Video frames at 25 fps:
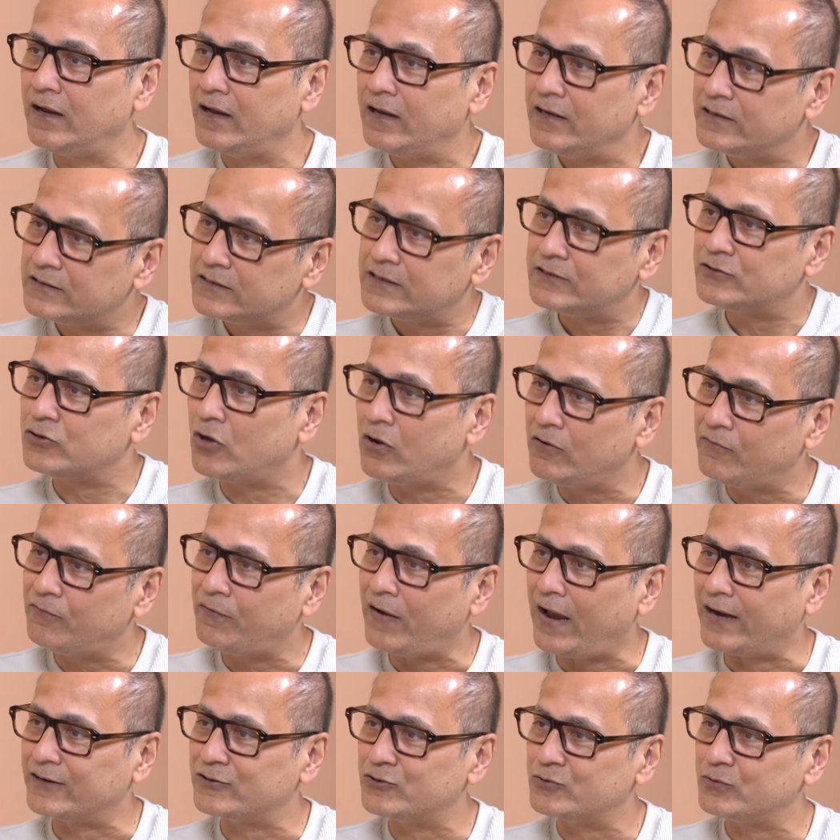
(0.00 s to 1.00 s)
is this all
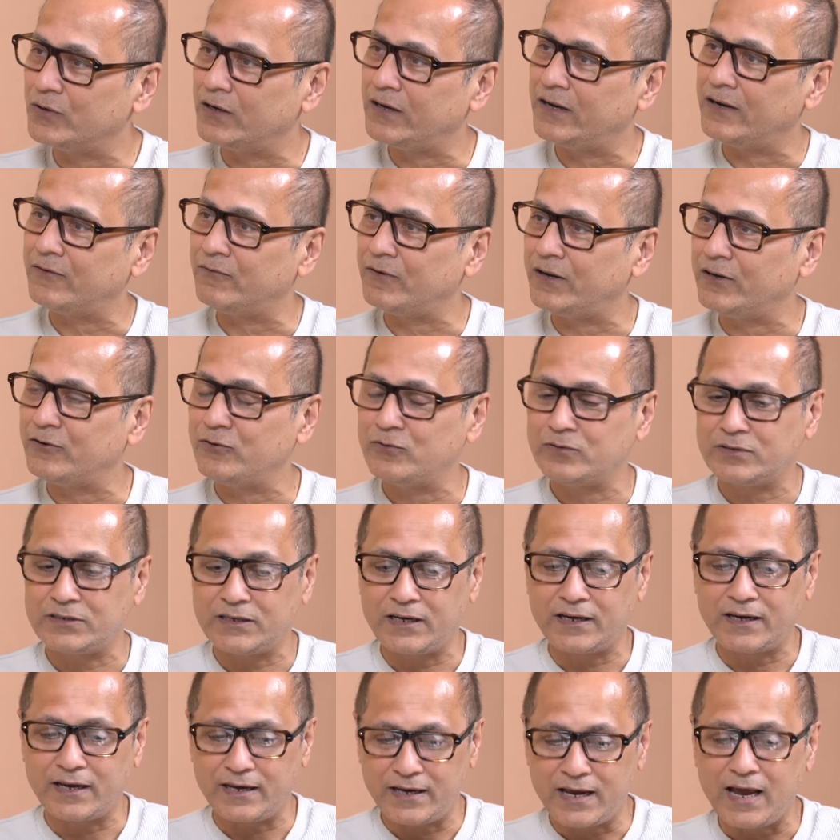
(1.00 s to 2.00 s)
factual? And when you
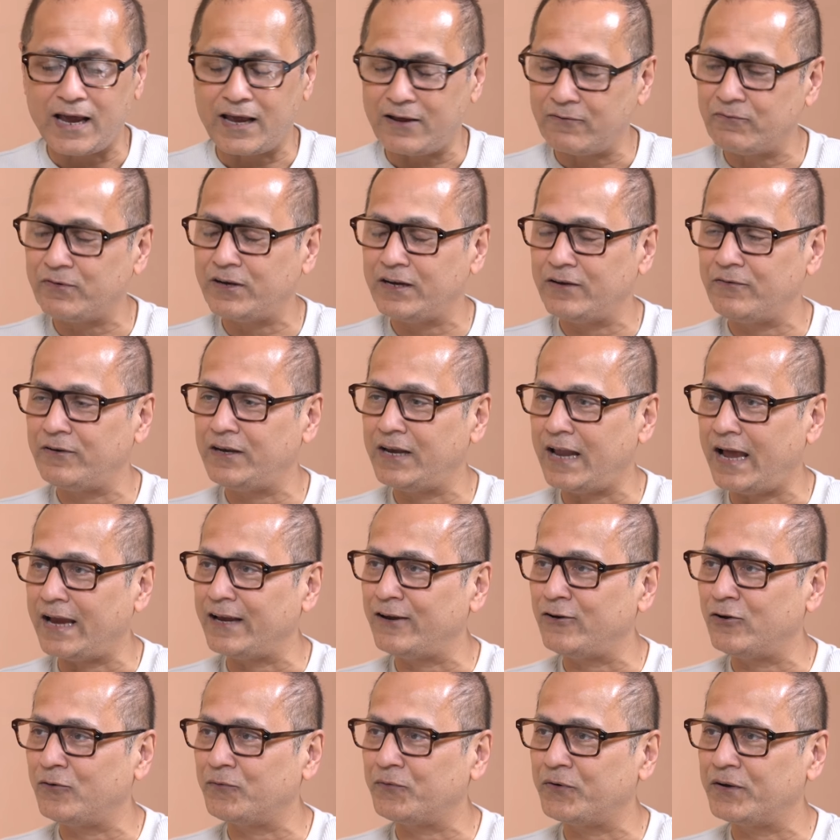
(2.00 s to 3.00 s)
say, yeah, every
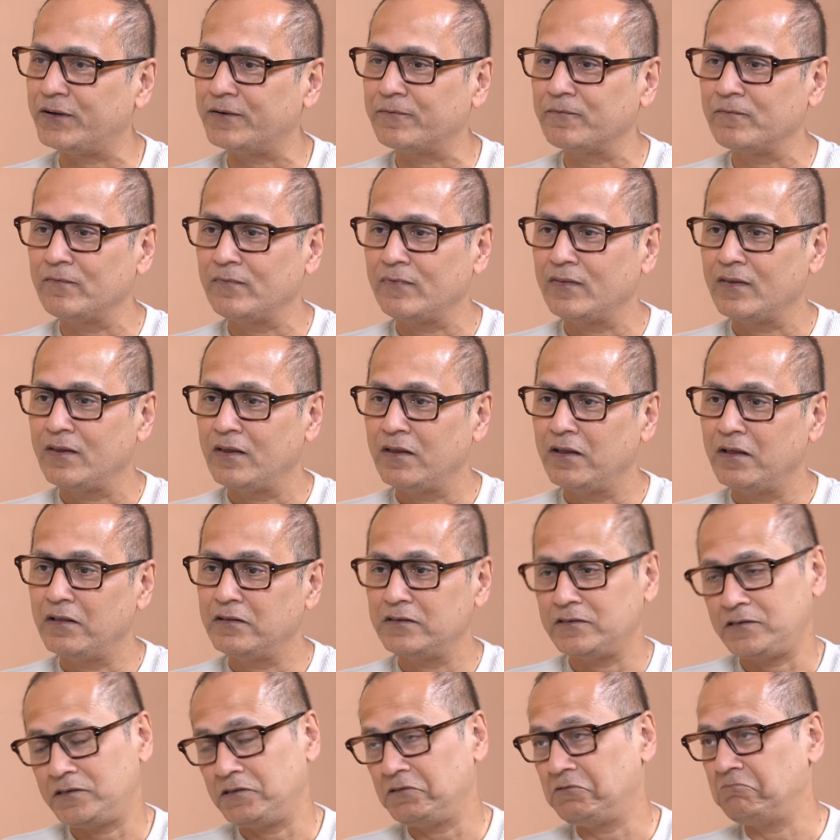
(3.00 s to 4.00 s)
line of it,
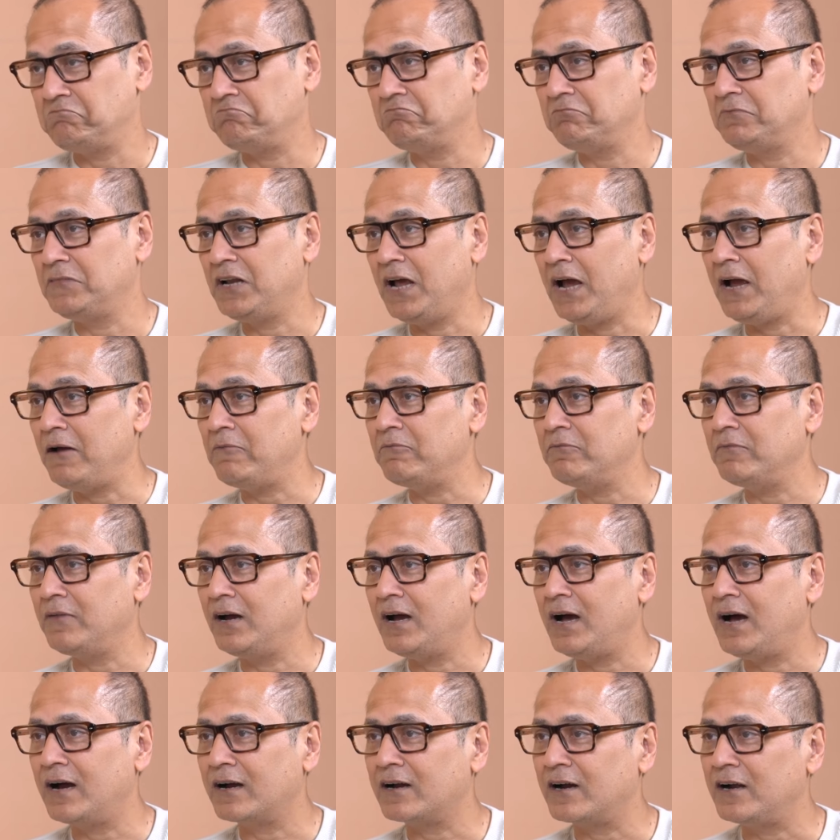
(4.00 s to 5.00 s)
they say, damn,
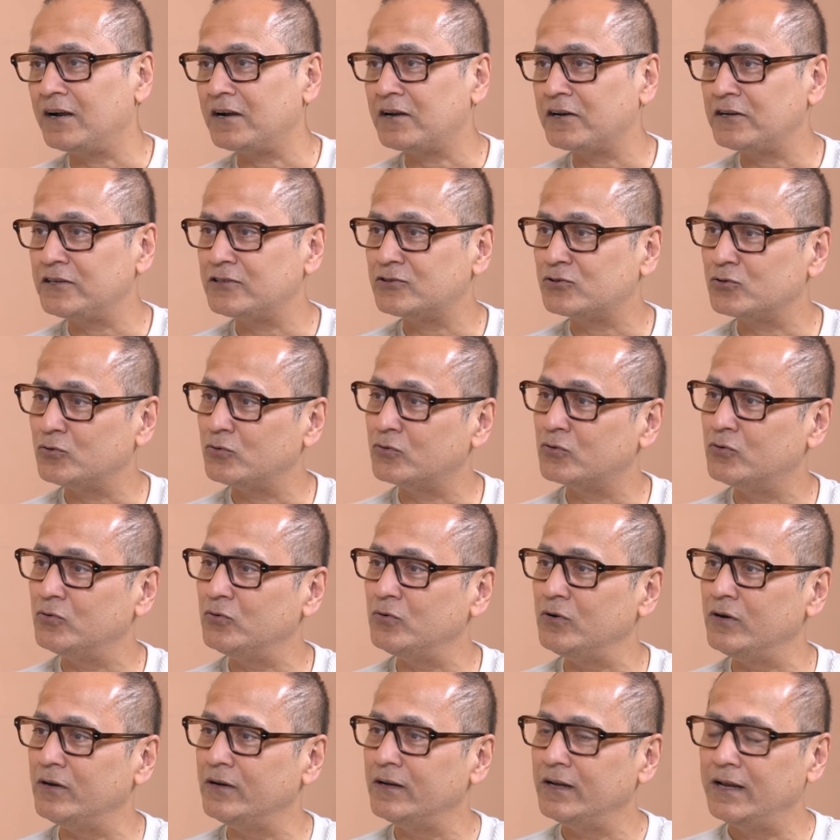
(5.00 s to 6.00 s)
our country is so
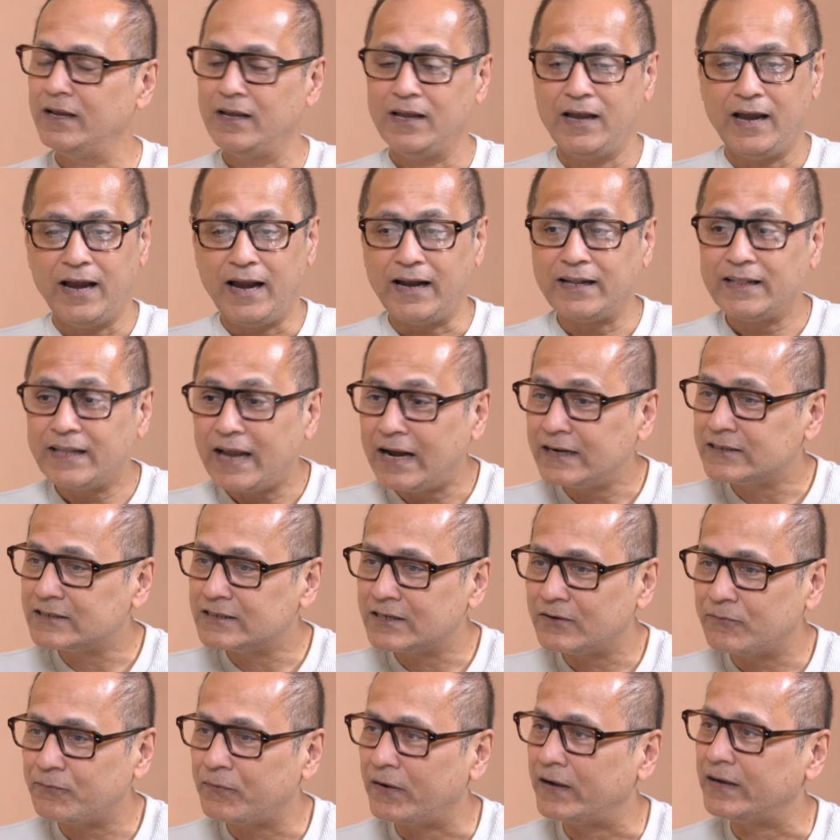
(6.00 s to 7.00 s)
cool. And
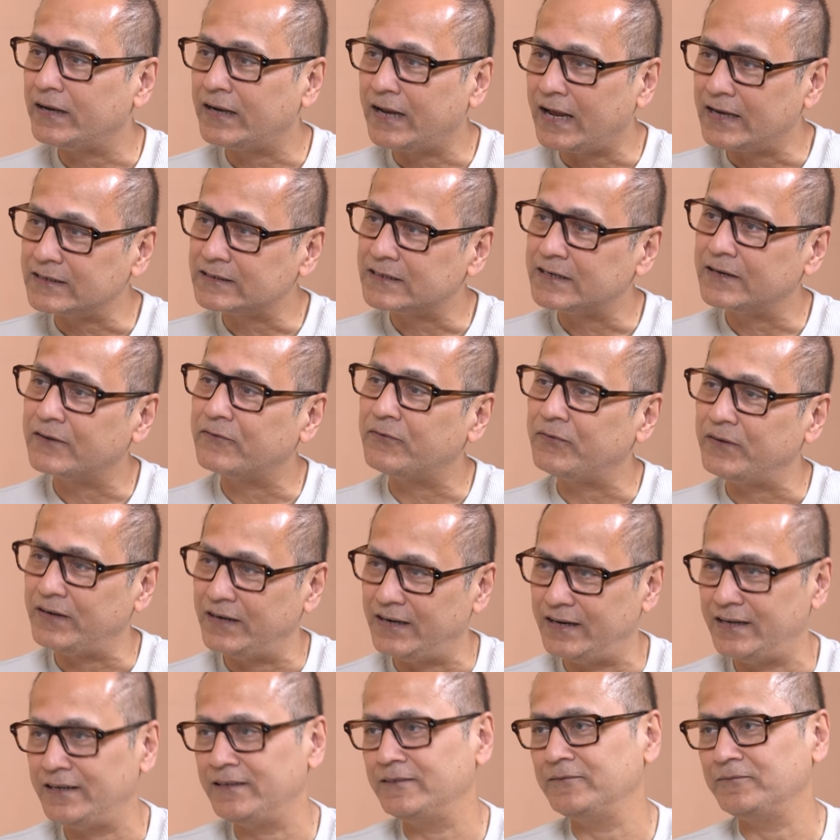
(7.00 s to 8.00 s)
that's a fantastic
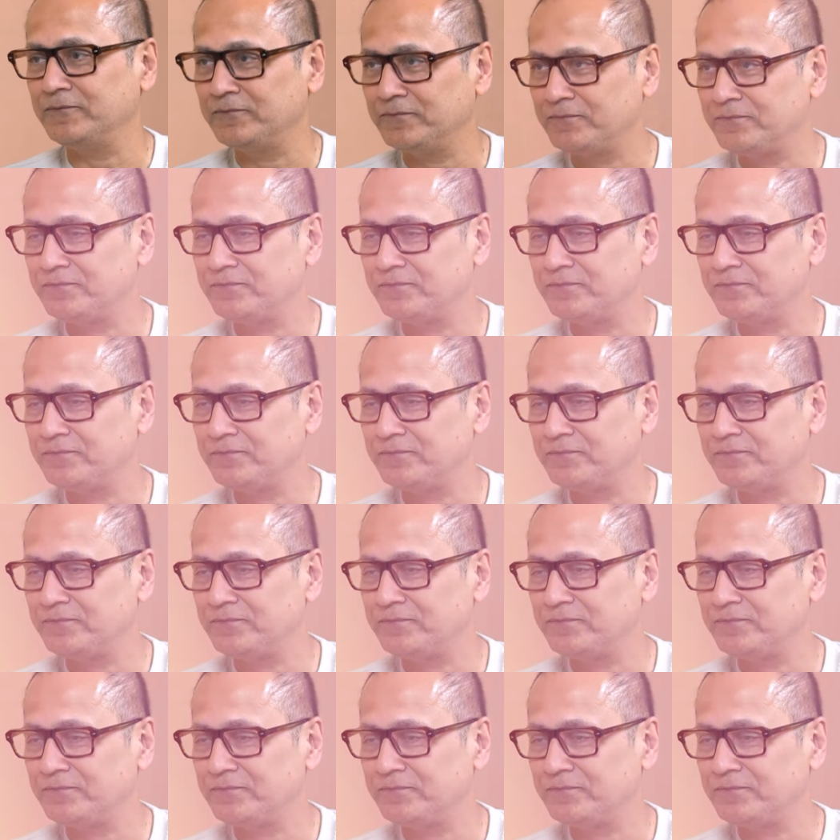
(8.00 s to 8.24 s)
feeling.